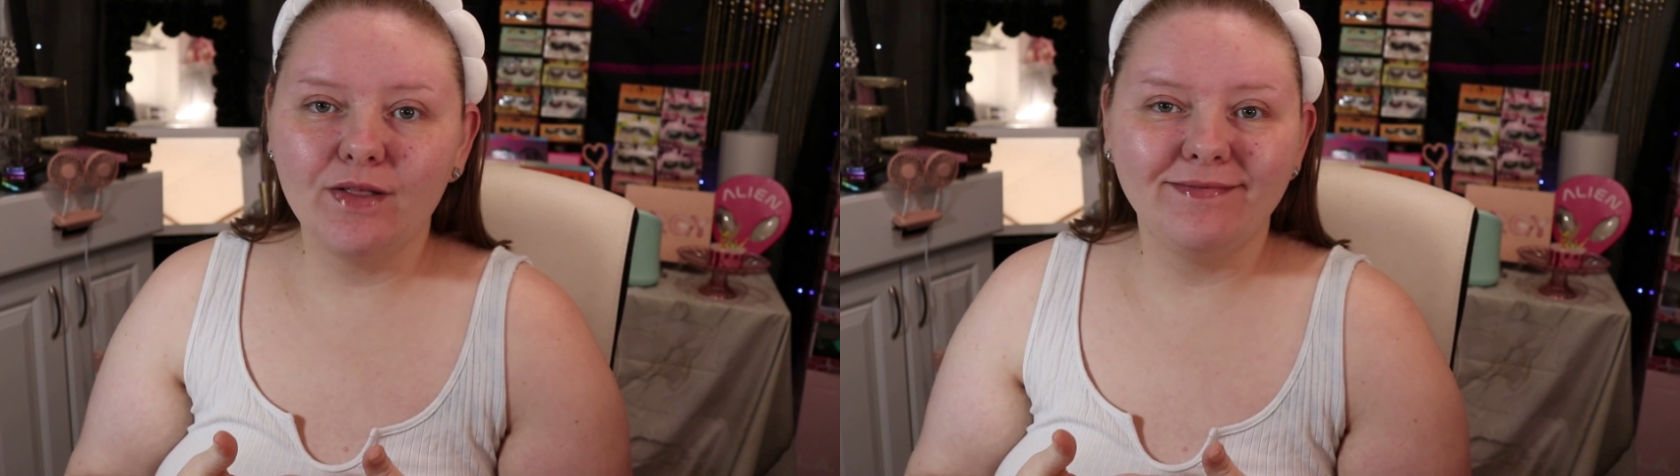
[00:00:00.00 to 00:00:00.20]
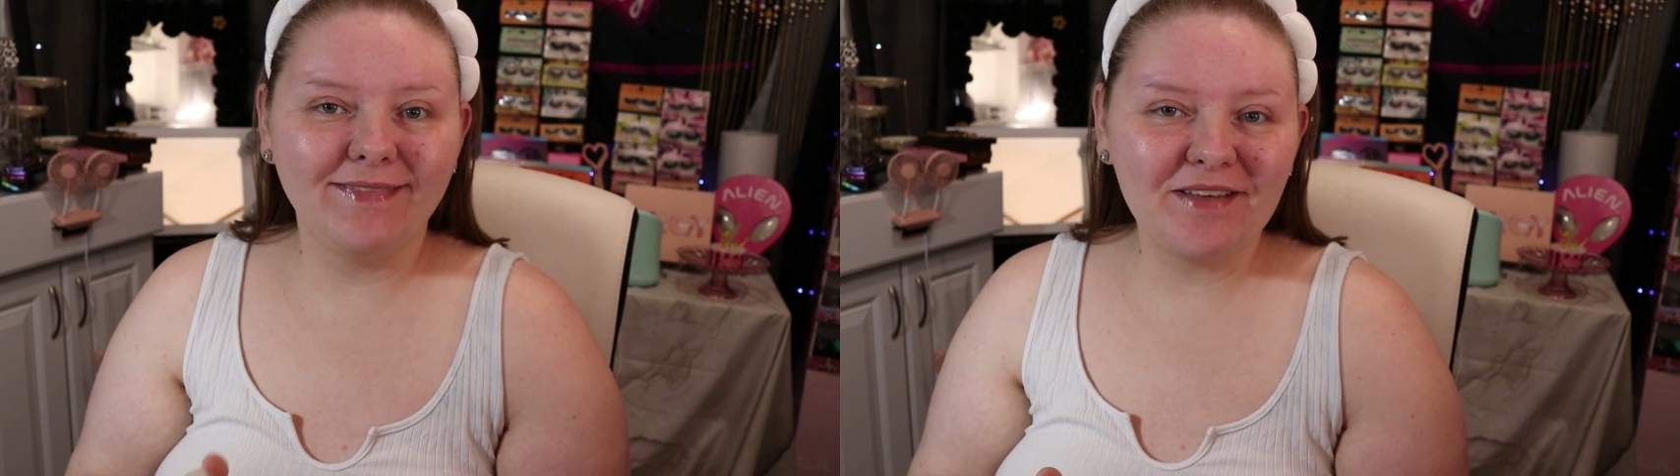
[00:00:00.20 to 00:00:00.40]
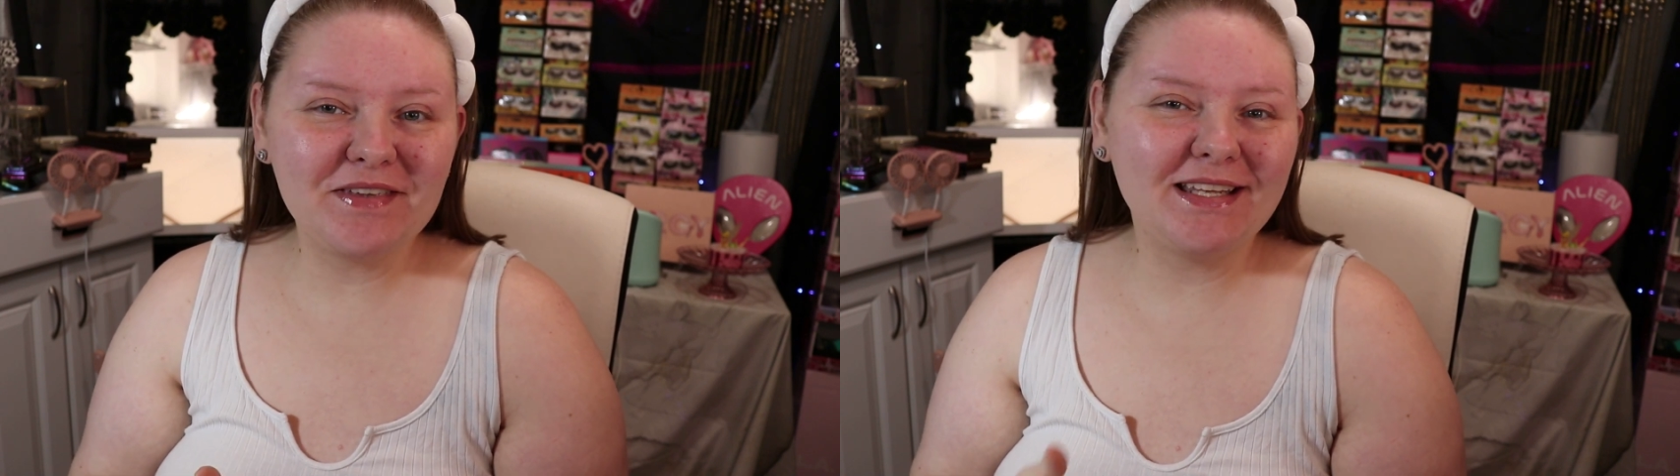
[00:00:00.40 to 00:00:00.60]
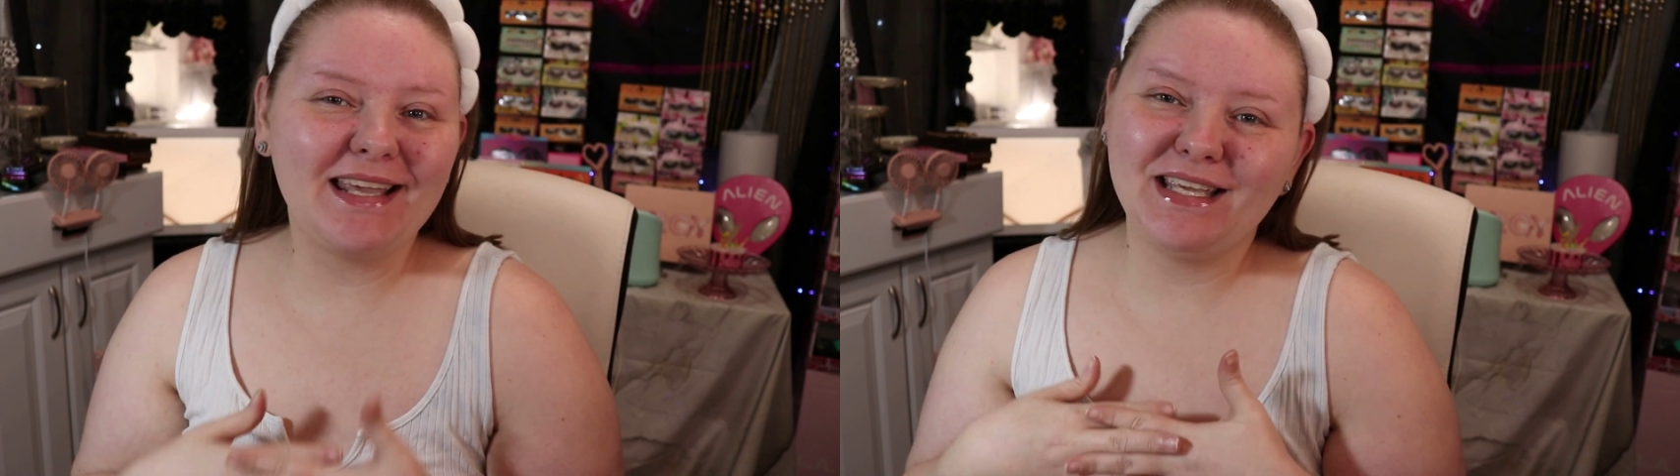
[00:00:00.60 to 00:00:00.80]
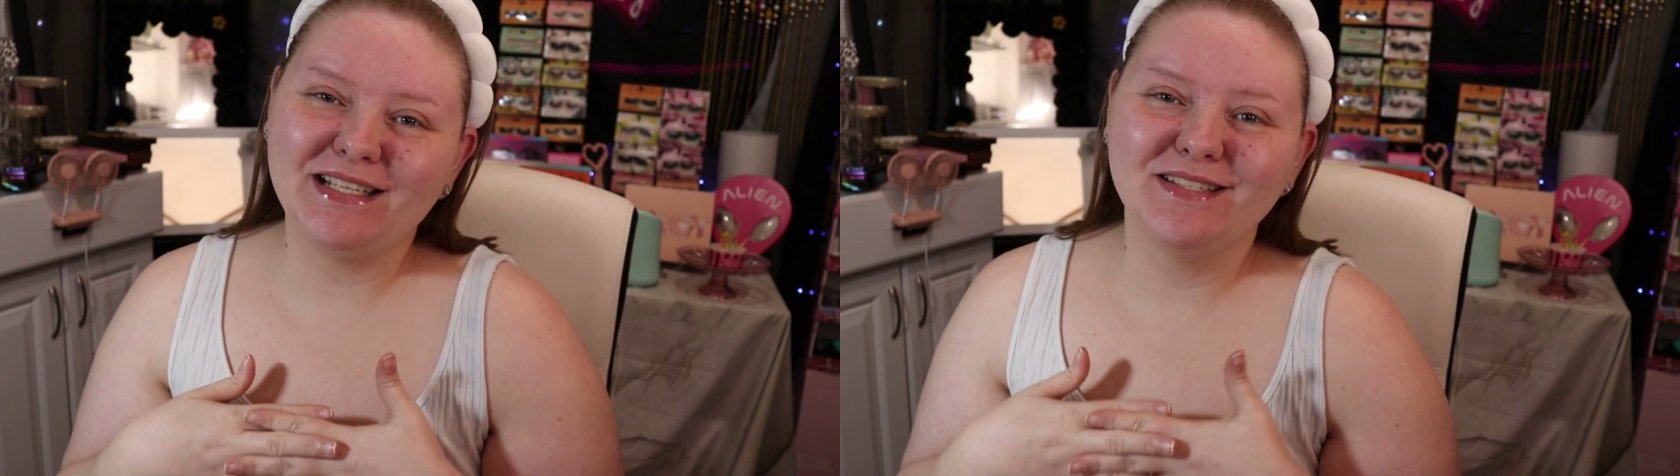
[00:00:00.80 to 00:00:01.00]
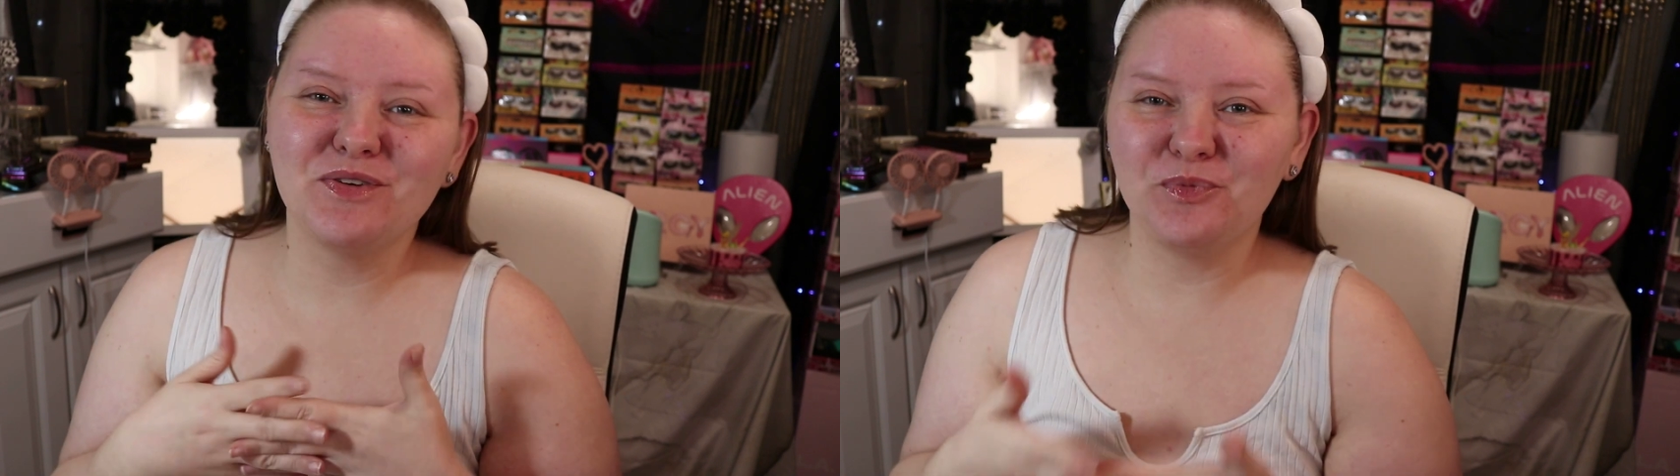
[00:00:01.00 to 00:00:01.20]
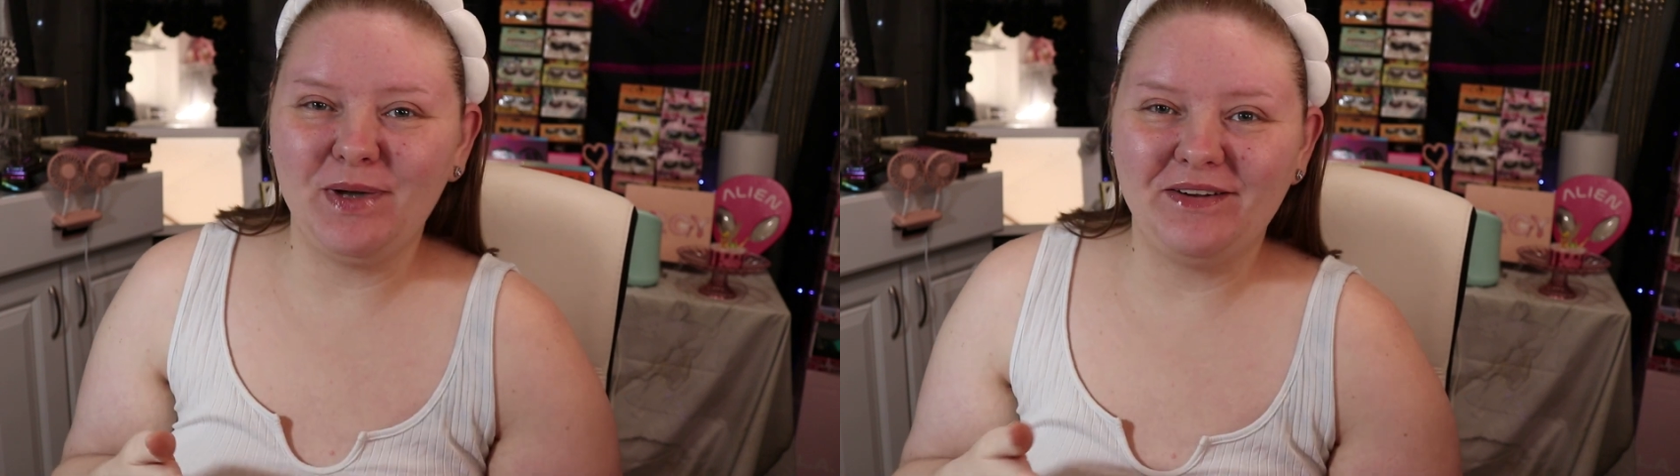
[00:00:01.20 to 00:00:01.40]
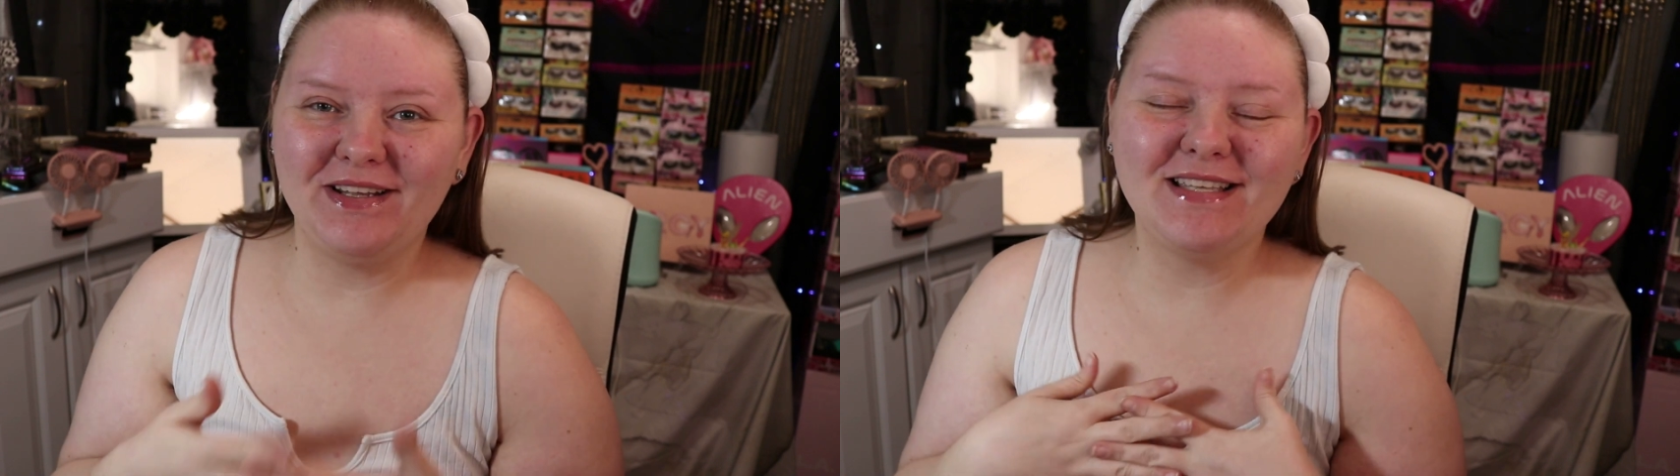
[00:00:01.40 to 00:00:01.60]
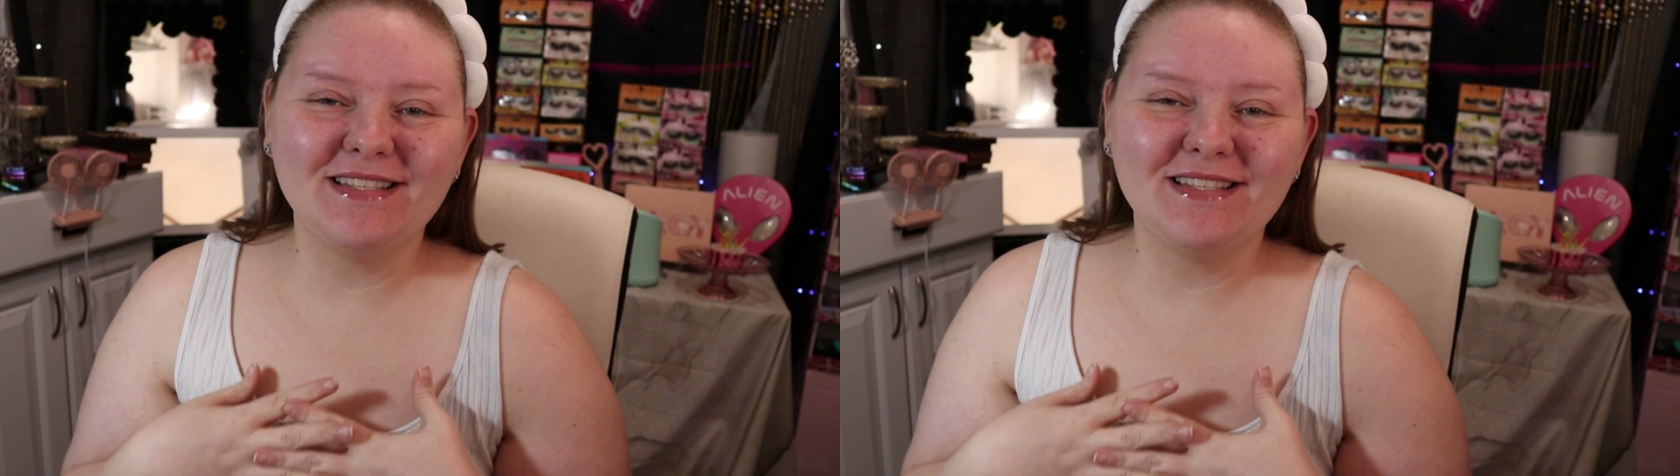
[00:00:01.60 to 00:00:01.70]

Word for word: love it and wear it.